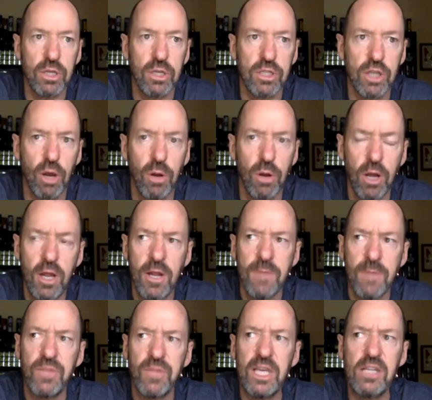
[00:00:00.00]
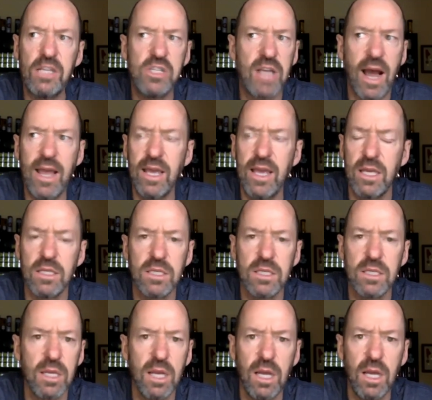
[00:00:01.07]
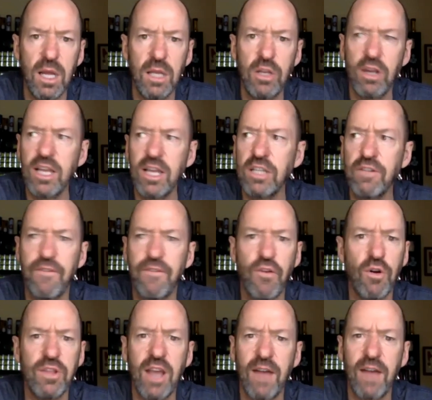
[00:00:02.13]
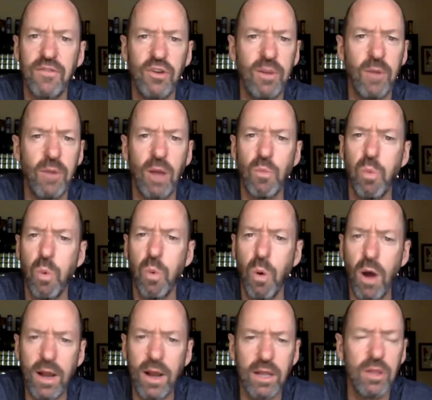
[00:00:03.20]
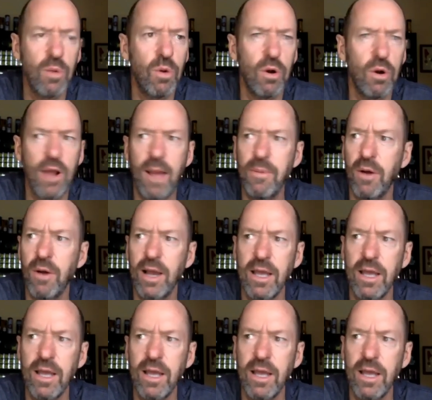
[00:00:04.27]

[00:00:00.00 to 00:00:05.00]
So these days, you know, it gets to four in the afternoon. I'm like, what in the world happened? Like,